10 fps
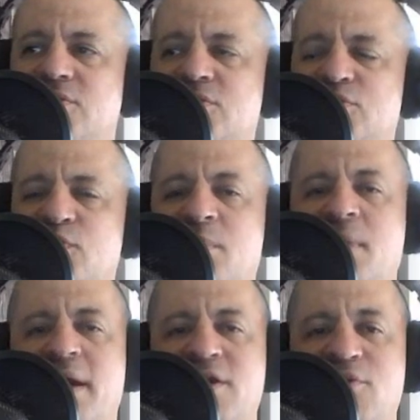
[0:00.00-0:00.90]
to
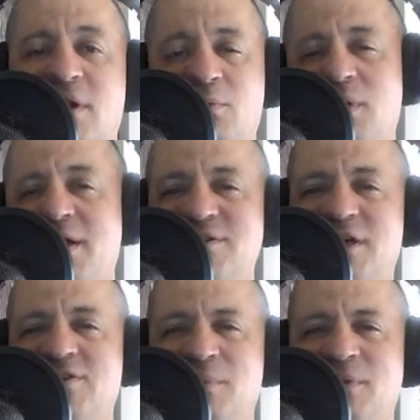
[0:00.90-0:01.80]
remind you that when I
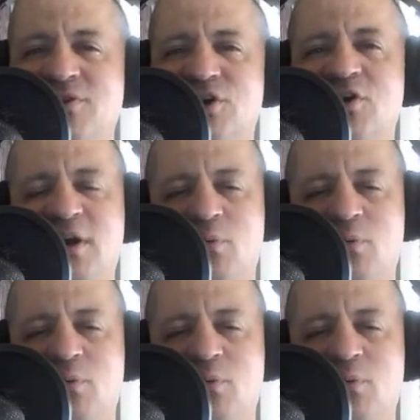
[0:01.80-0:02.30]
say something's good,